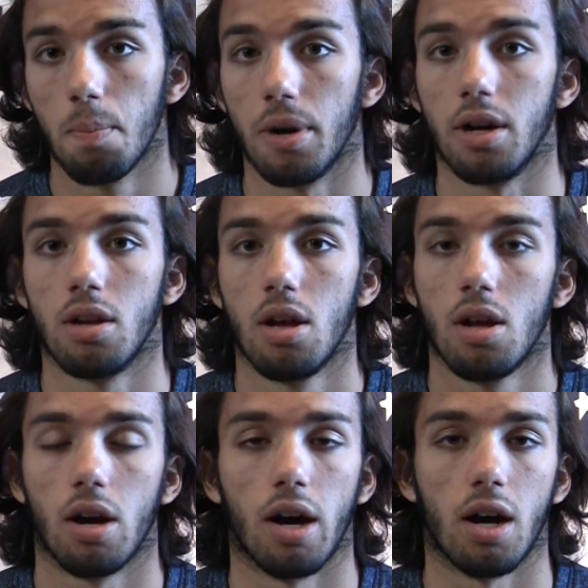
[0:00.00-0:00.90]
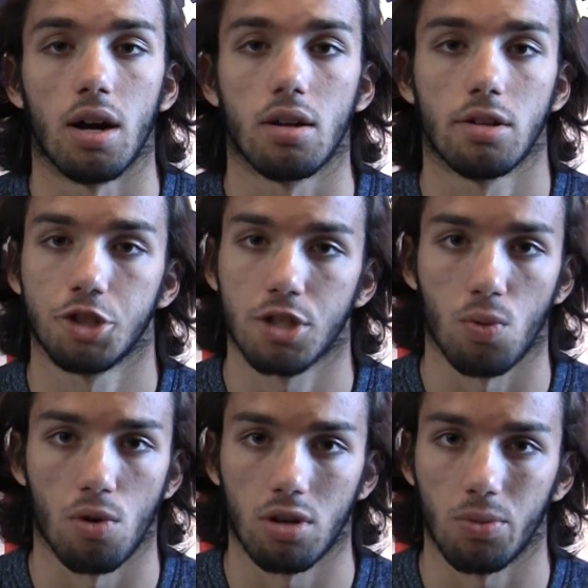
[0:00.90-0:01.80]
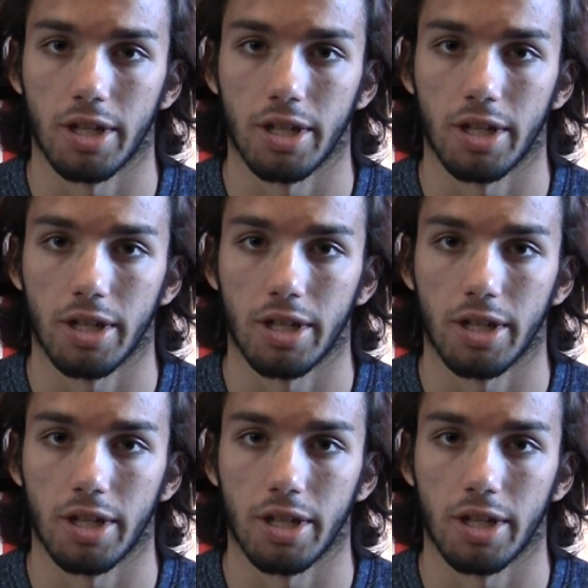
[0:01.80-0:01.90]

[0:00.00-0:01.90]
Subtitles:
But just a warning,